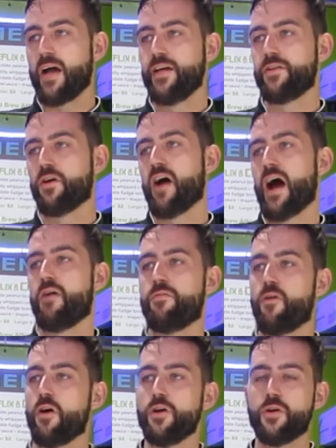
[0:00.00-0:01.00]
either how
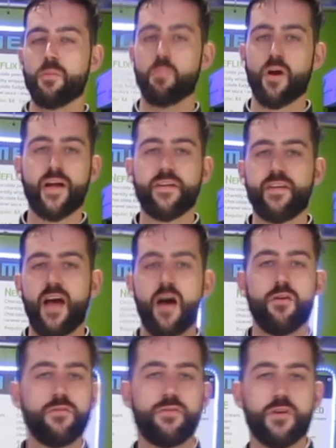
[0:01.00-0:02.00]
far you can break it
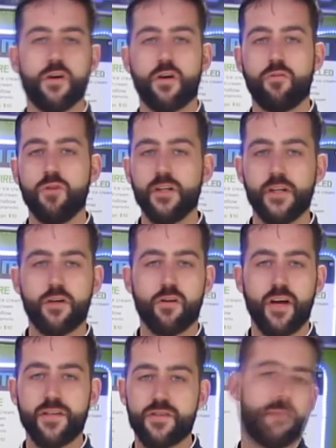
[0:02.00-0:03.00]
down to really
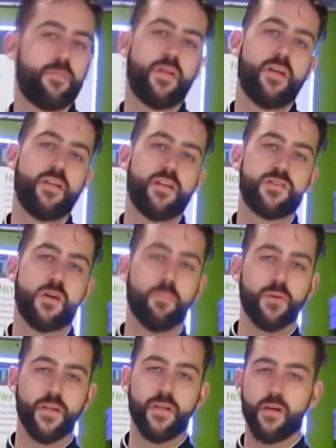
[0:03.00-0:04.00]
create something that's
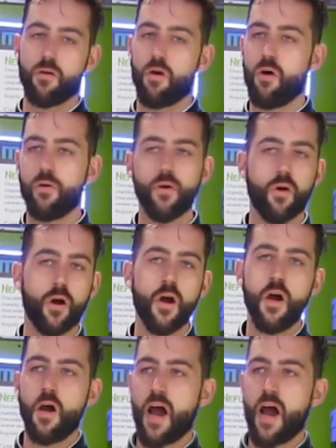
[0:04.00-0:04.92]
completely your own, or